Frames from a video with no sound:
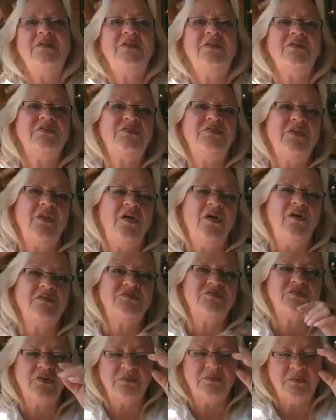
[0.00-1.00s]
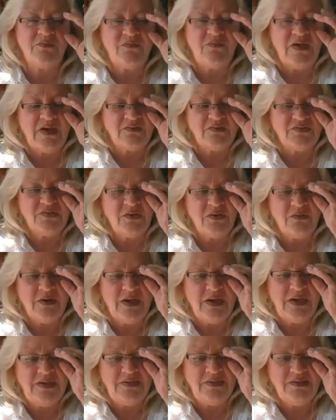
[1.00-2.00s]
Look at the long term effects, all
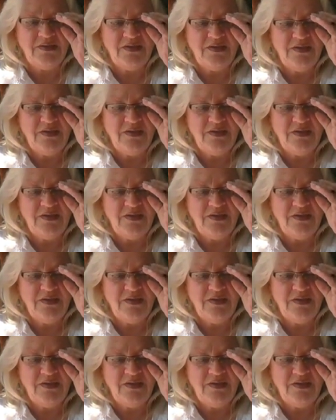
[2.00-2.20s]
right?